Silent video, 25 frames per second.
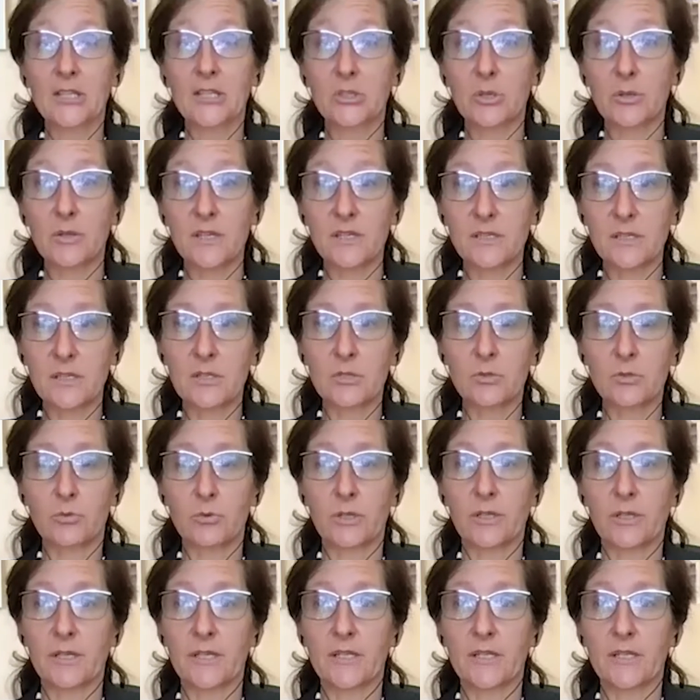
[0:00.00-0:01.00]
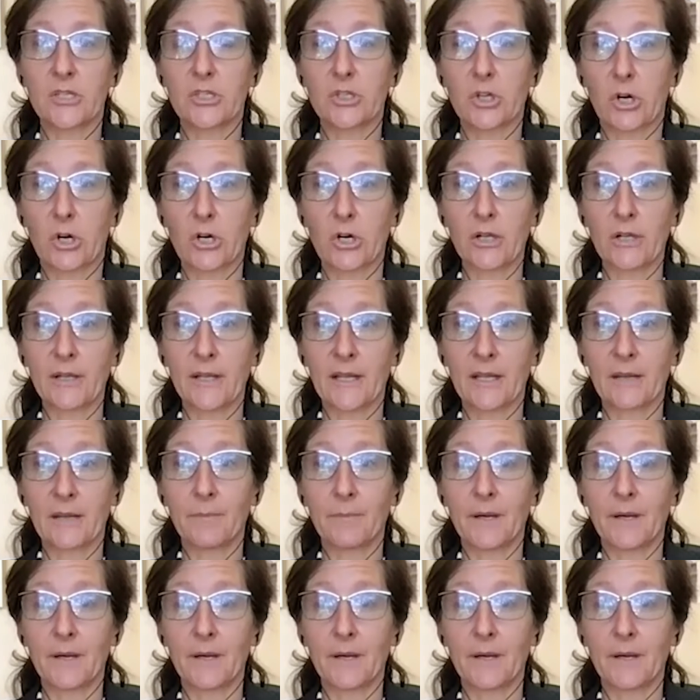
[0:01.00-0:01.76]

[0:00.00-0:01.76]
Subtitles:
so this is really startling,